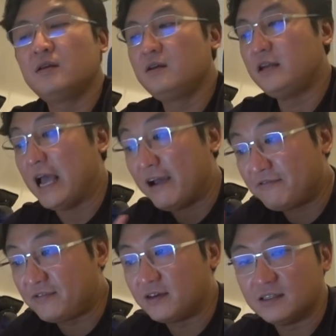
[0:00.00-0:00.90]
The
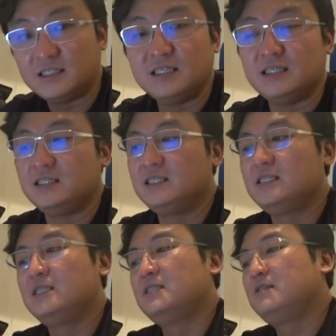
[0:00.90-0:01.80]
F30,
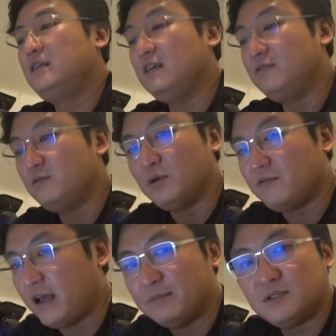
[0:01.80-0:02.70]
even with
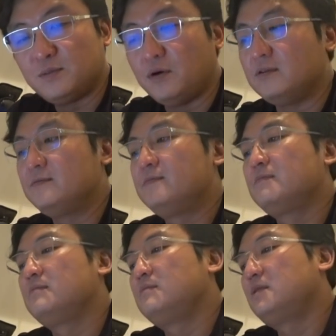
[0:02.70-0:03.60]
M Sport,
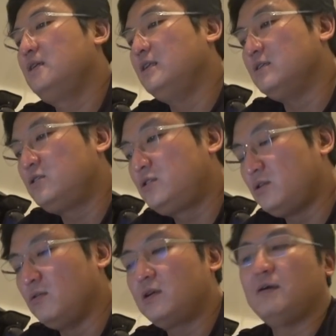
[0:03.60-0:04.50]
it is
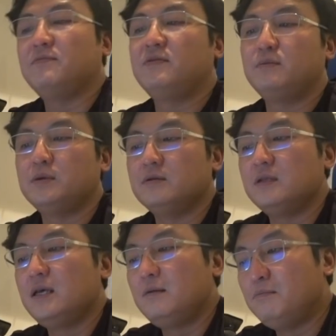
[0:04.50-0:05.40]
so comfortable.
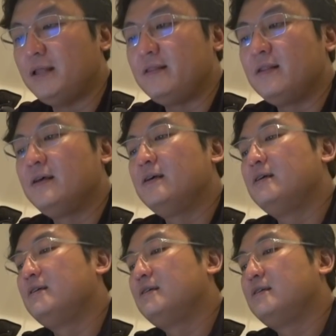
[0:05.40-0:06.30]
But
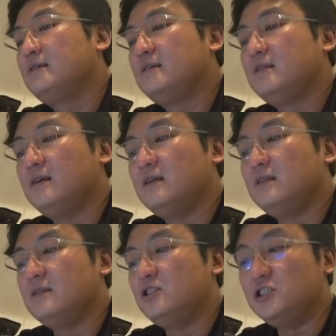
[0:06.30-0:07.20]
the
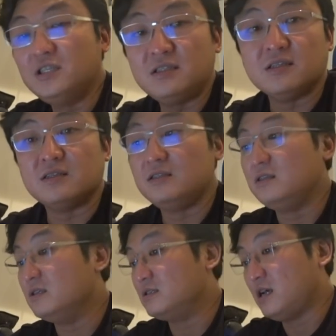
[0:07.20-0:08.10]
G30
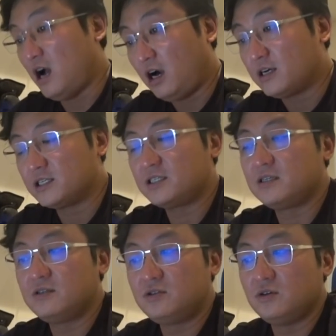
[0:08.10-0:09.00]
is harsh,
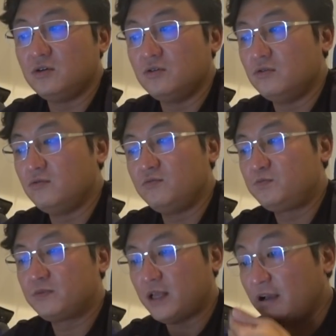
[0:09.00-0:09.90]
so
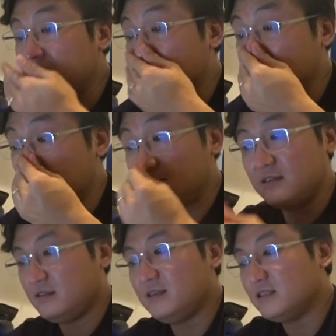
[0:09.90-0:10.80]
F30
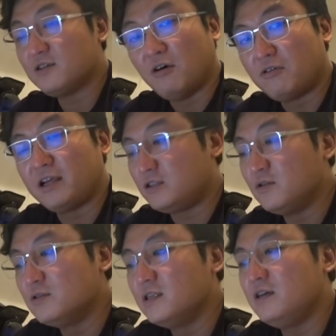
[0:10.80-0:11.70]
is alright,
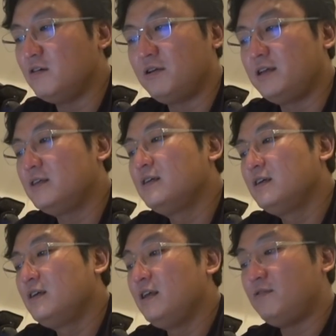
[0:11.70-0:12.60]
totally alright.
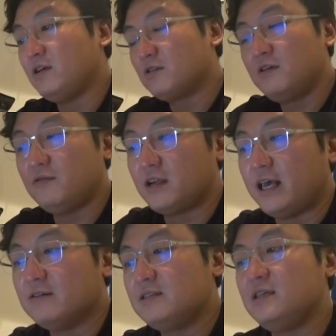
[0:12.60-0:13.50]
If you're looking for the
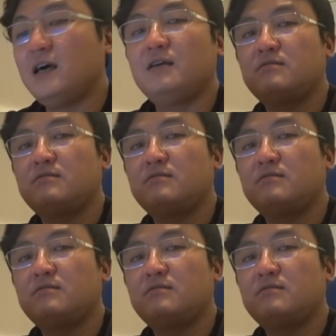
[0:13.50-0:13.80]
LCI,